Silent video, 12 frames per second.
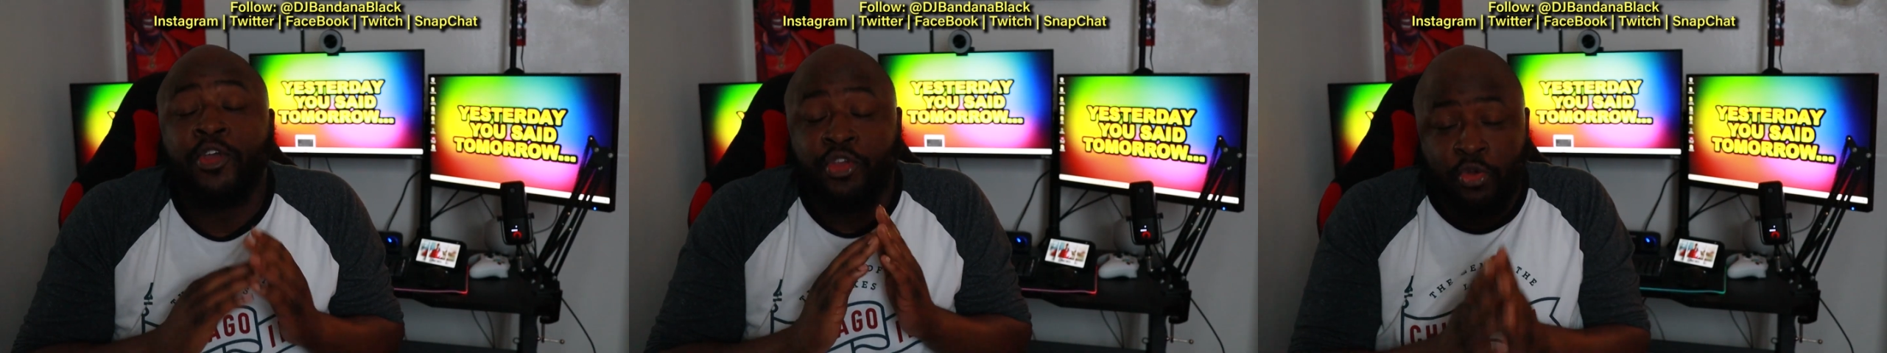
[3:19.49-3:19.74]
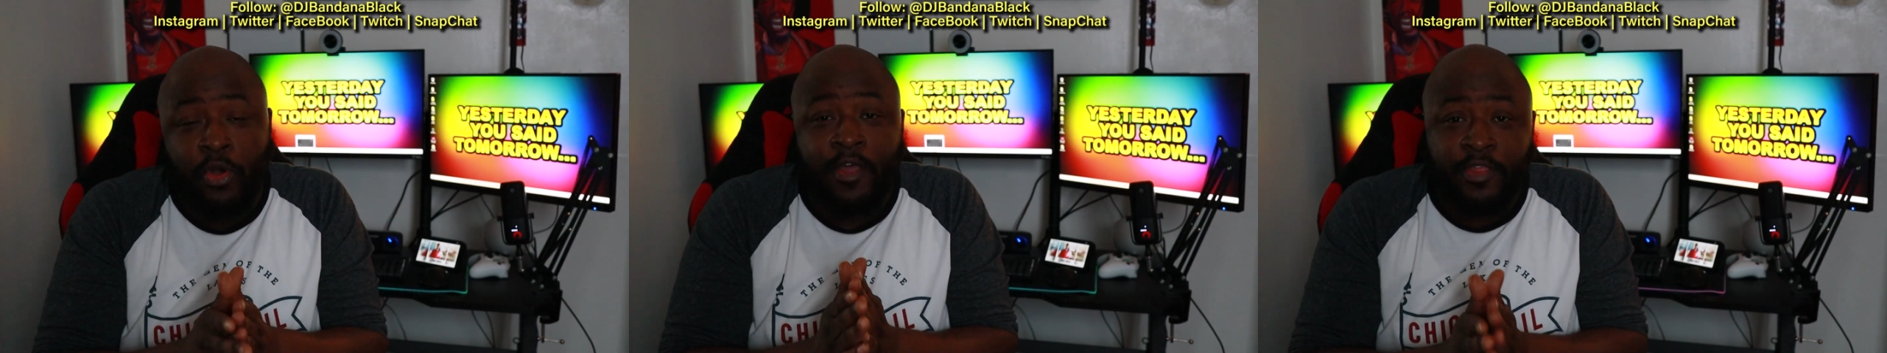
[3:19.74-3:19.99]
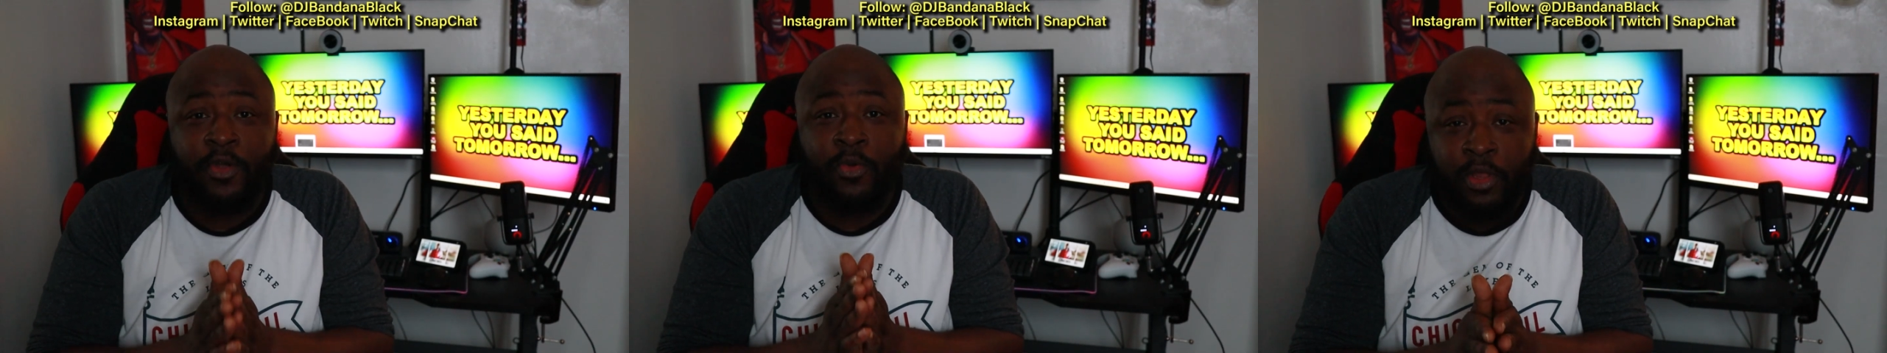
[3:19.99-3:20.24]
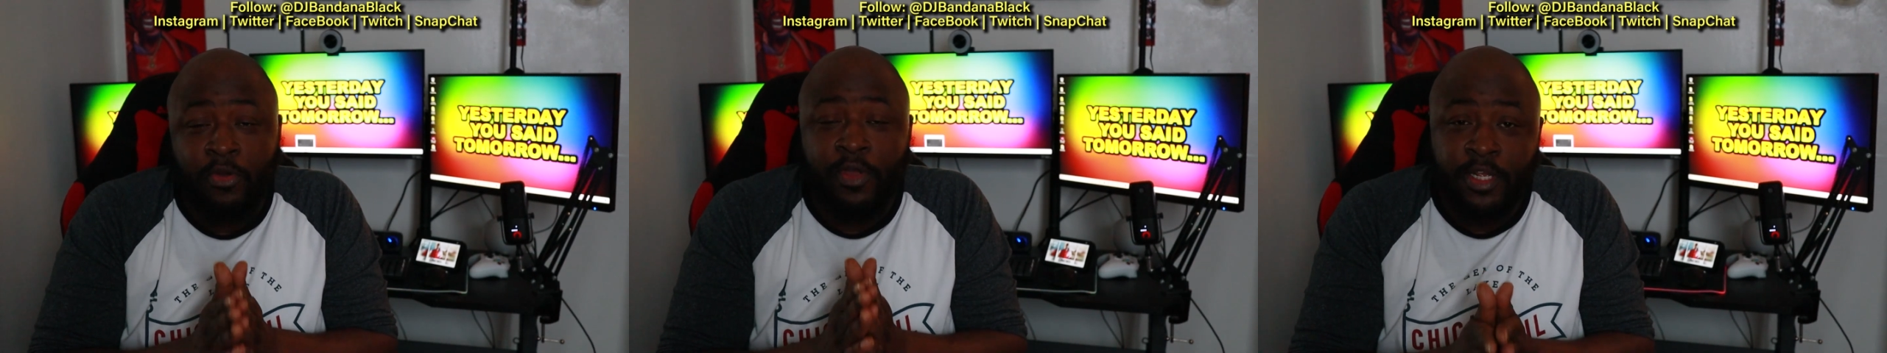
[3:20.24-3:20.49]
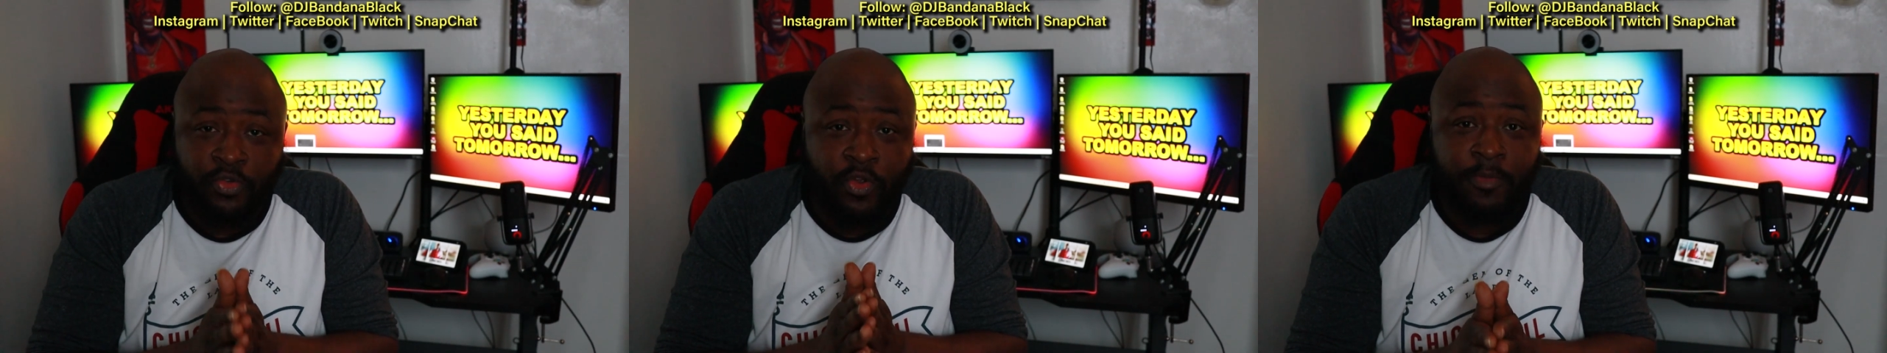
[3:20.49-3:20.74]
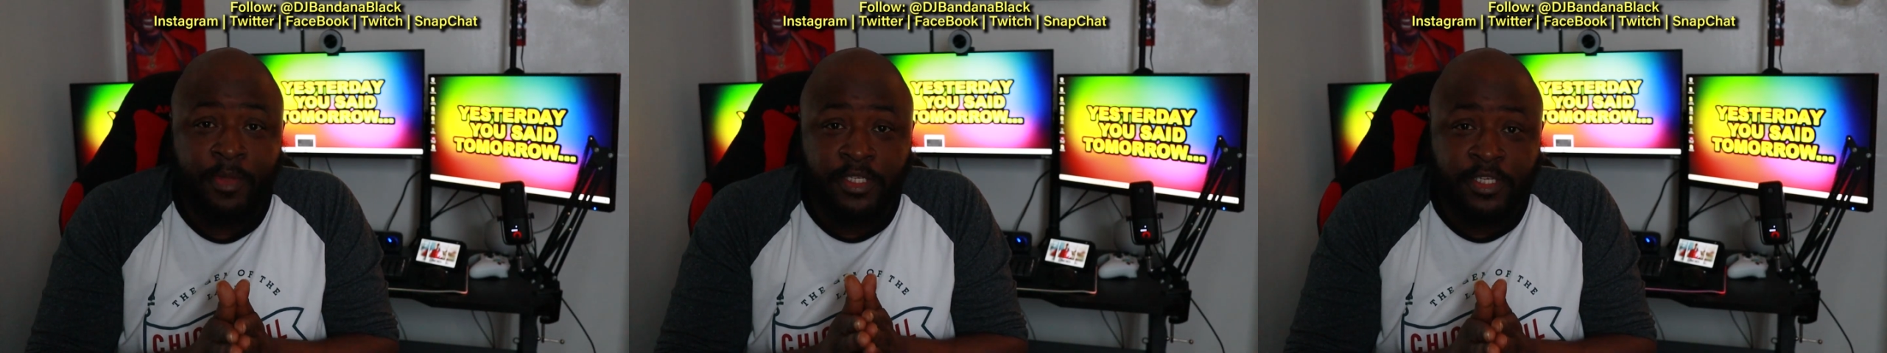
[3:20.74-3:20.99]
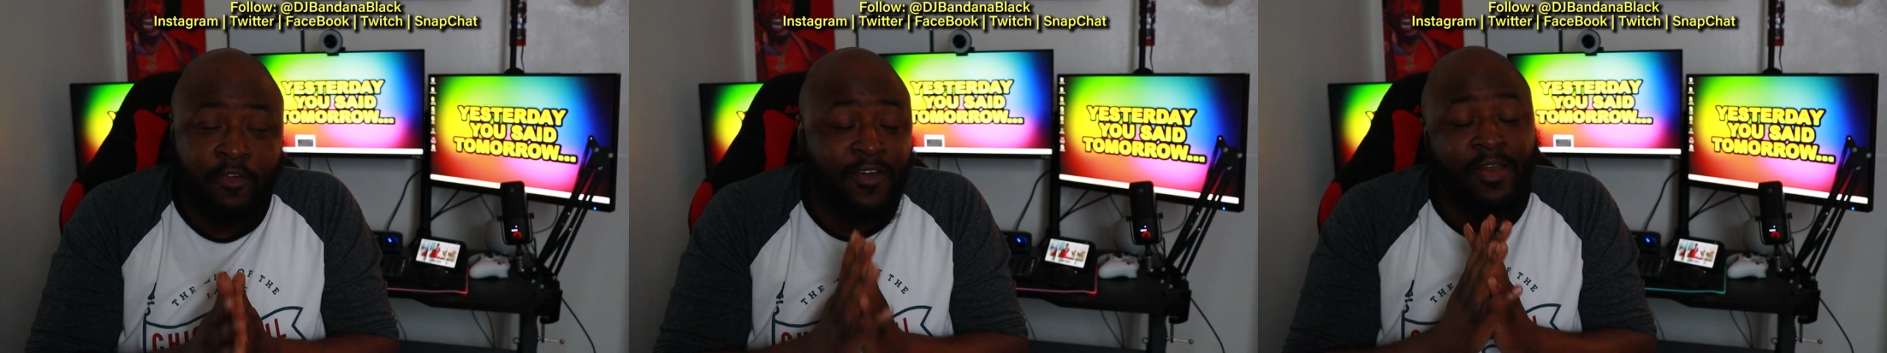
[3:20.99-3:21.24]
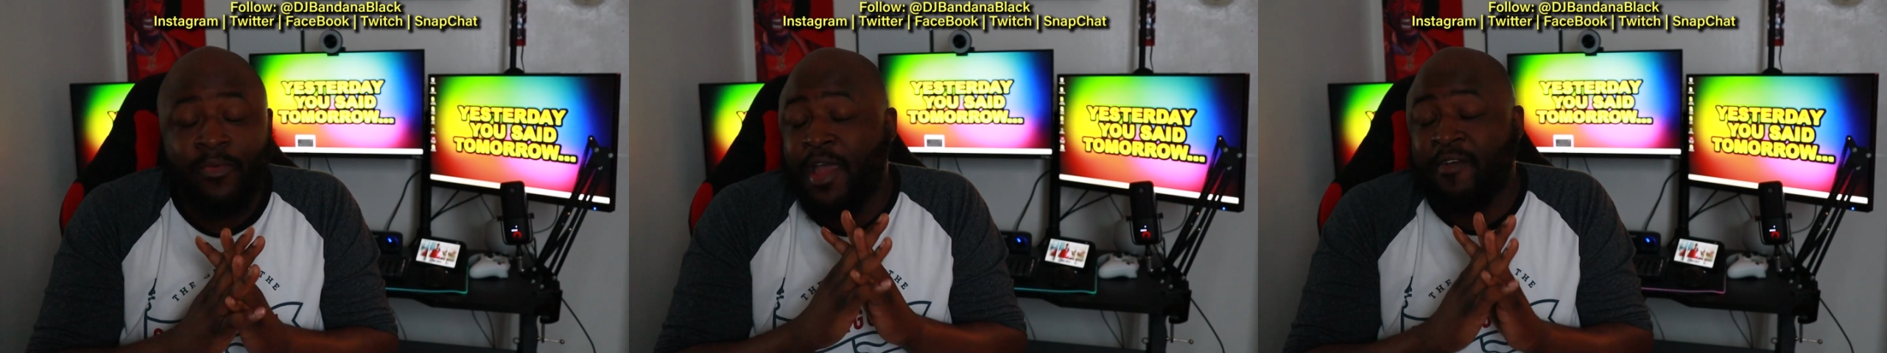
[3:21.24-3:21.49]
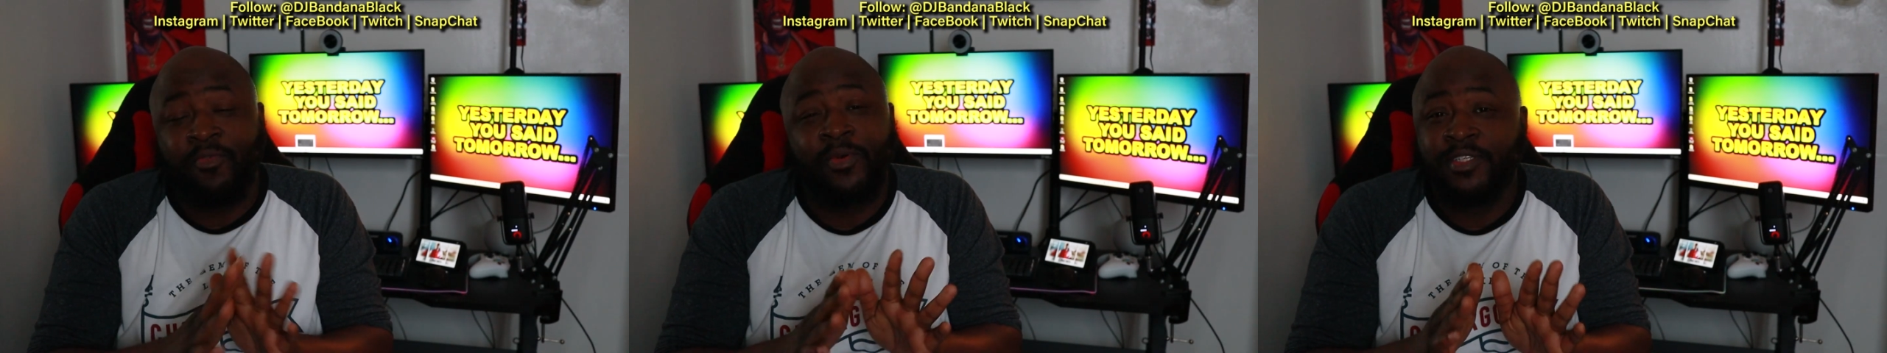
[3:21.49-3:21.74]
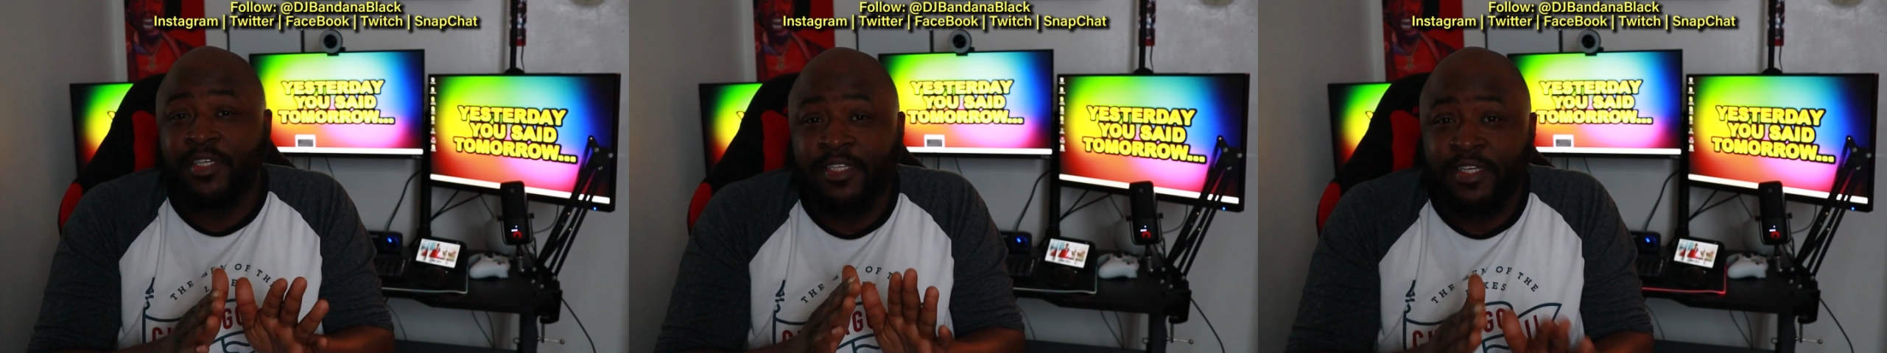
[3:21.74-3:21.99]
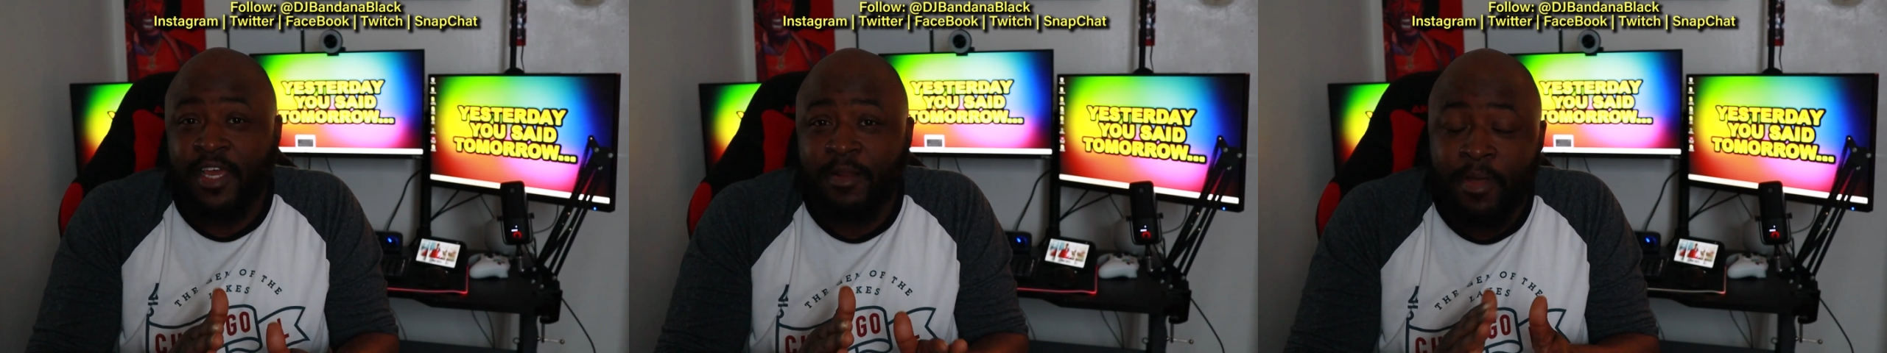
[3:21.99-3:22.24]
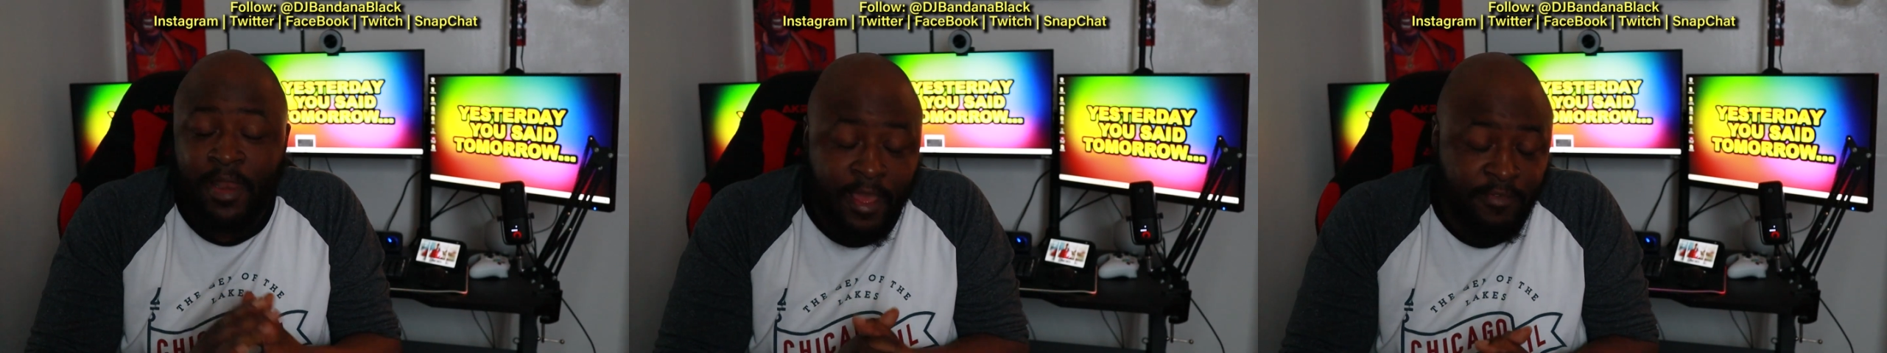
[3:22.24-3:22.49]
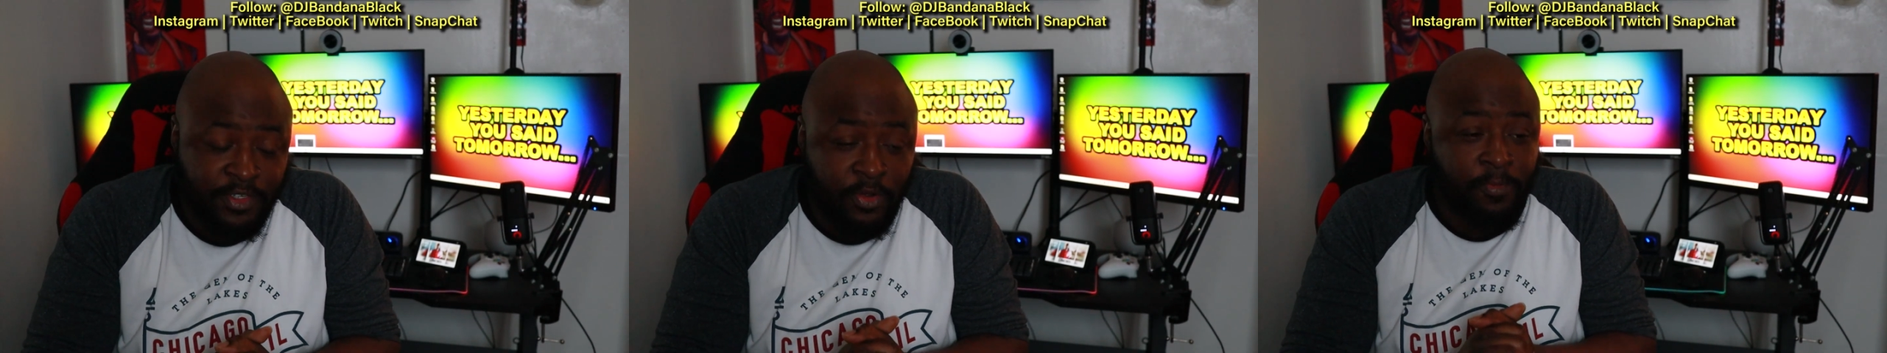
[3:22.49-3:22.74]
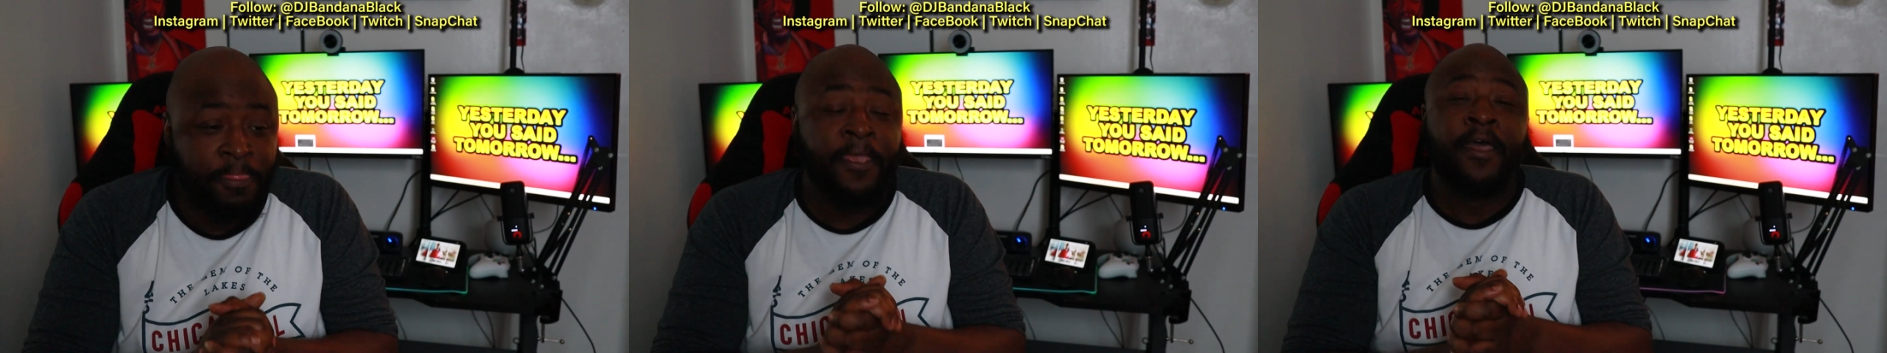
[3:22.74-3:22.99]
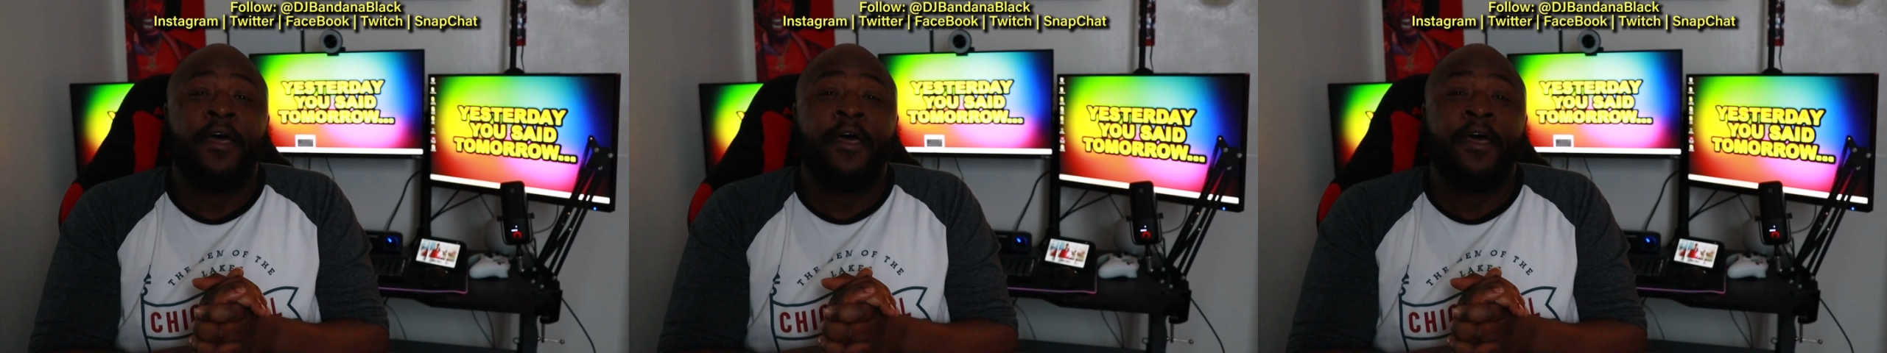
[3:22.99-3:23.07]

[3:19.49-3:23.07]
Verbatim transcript: You have to go look on Instagram yourself. I don't ever want to see this again in my life. So